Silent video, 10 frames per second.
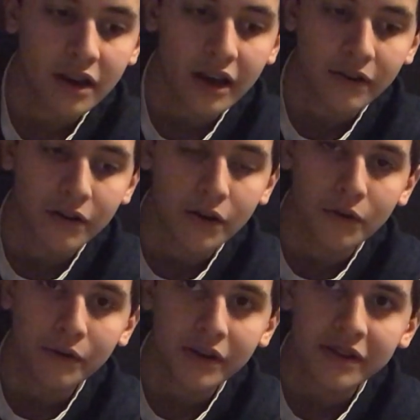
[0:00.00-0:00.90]
I don't
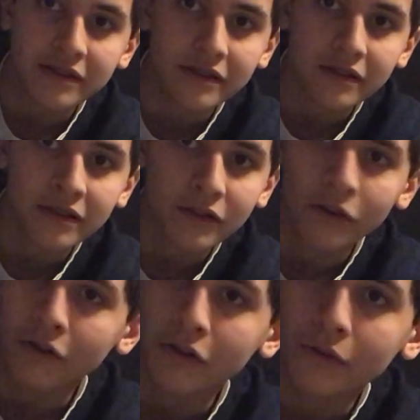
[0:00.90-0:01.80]
know. It's the
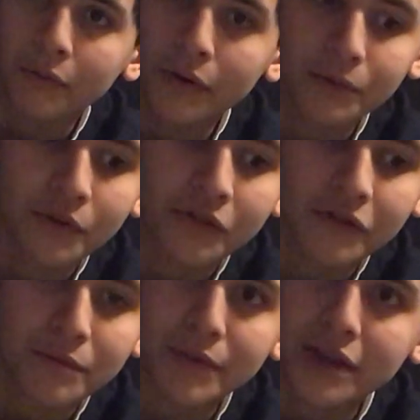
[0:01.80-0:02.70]
whole World War
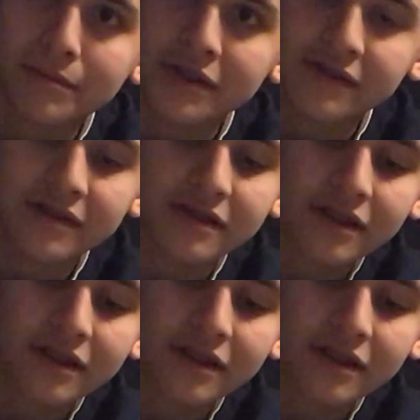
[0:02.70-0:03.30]
Three meme is